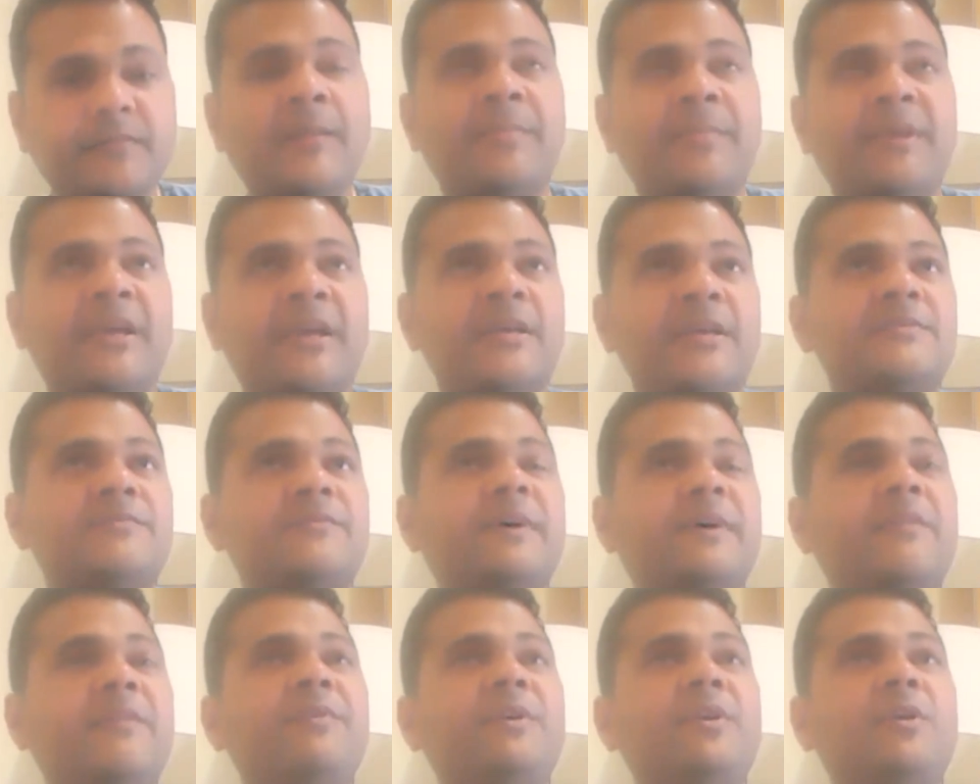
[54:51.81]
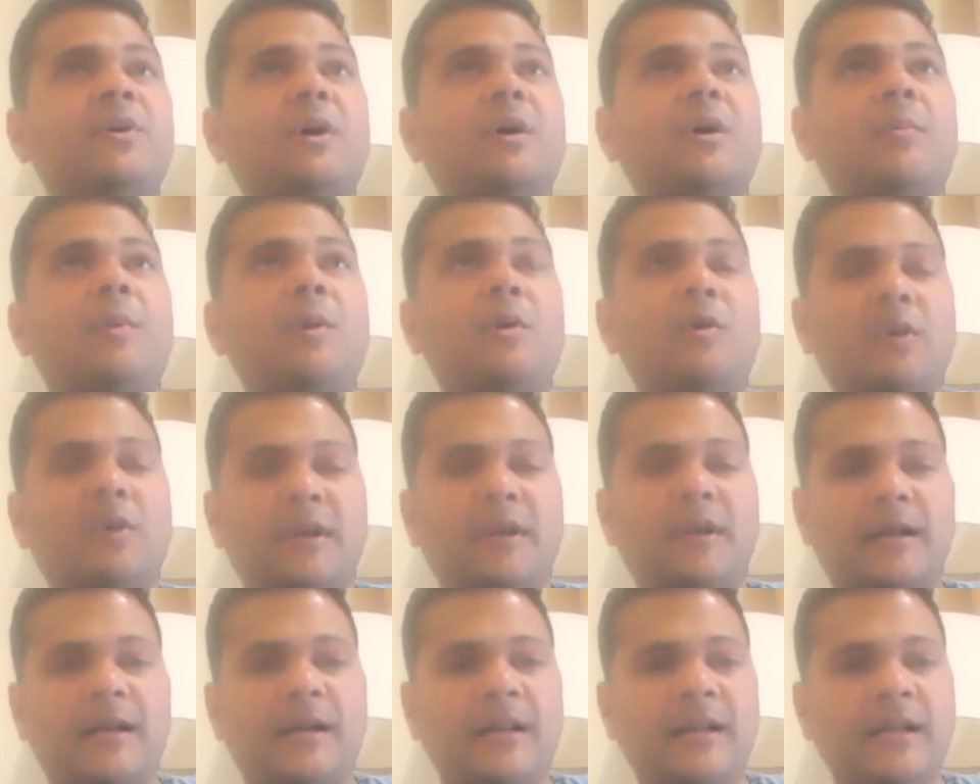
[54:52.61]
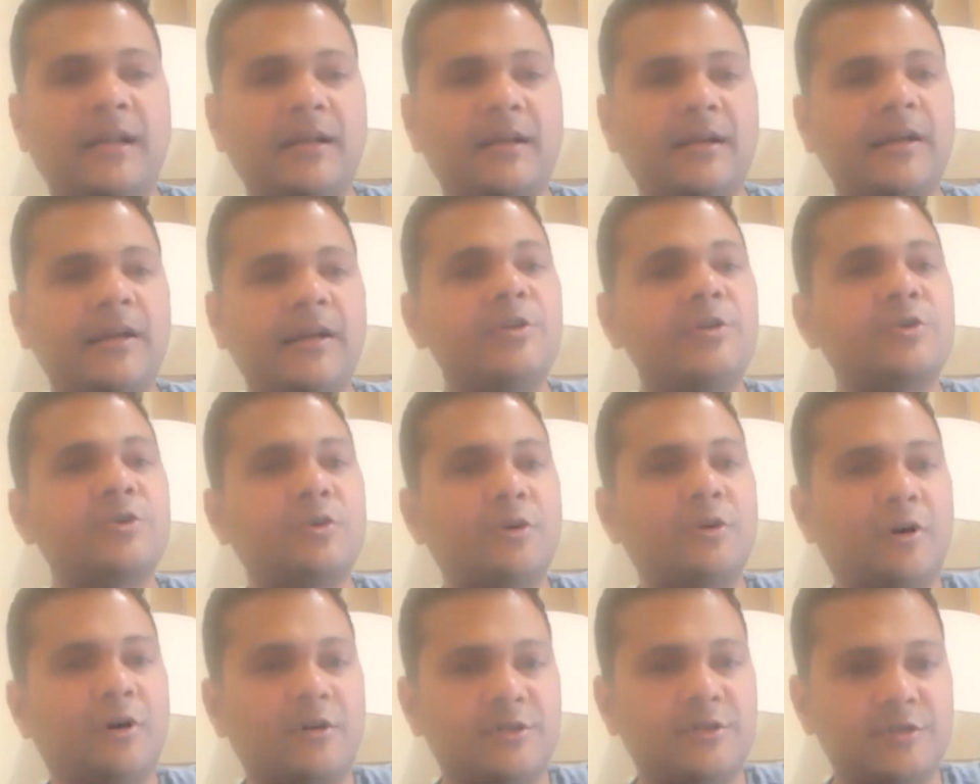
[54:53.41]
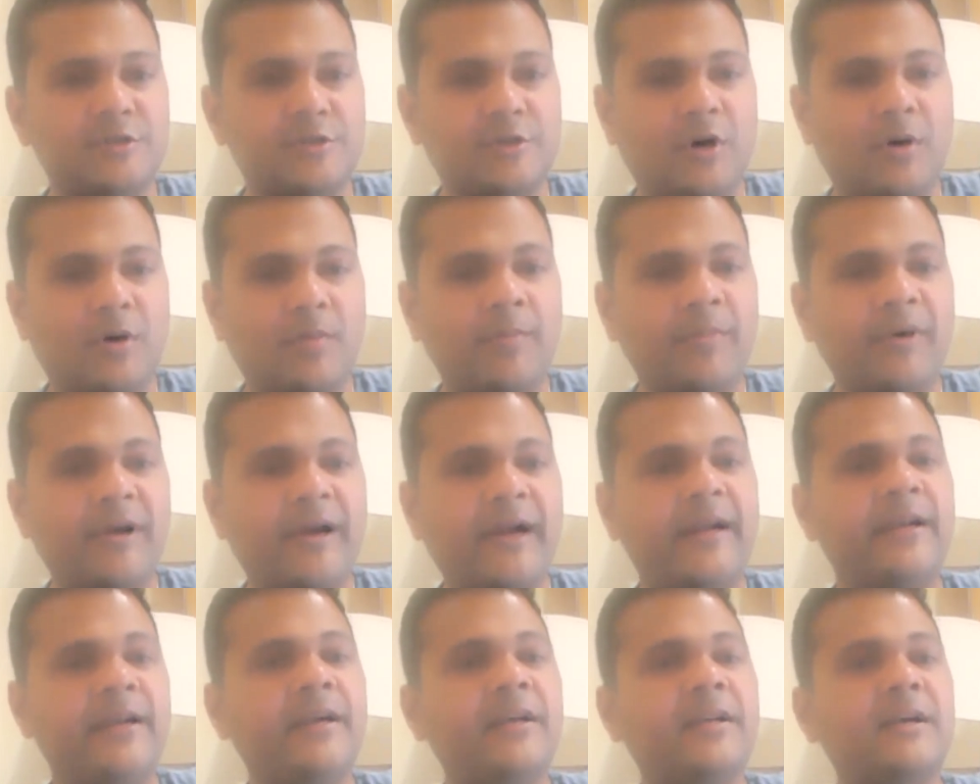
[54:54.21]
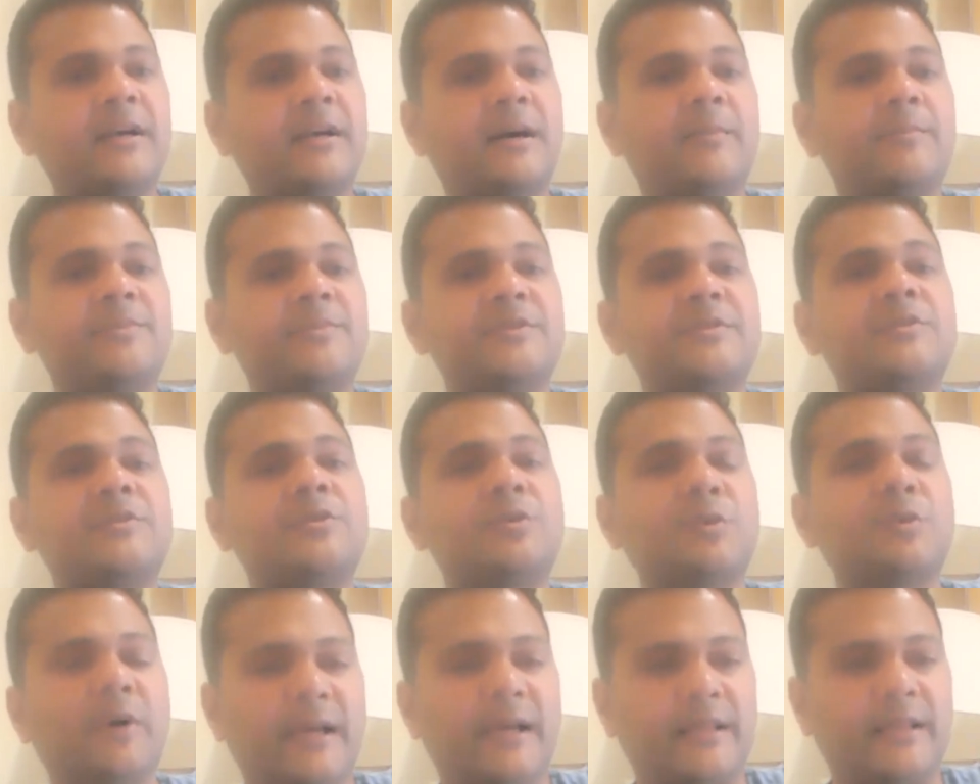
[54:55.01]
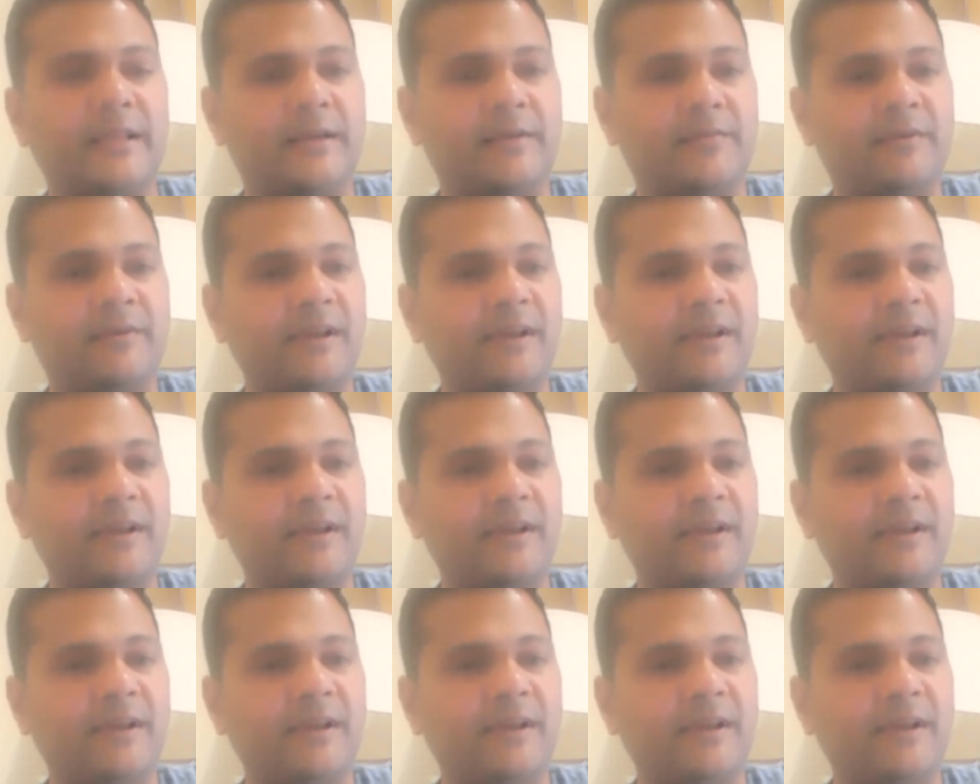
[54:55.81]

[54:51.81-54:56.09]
Because when we talk about learning, it should not stop and it comes together.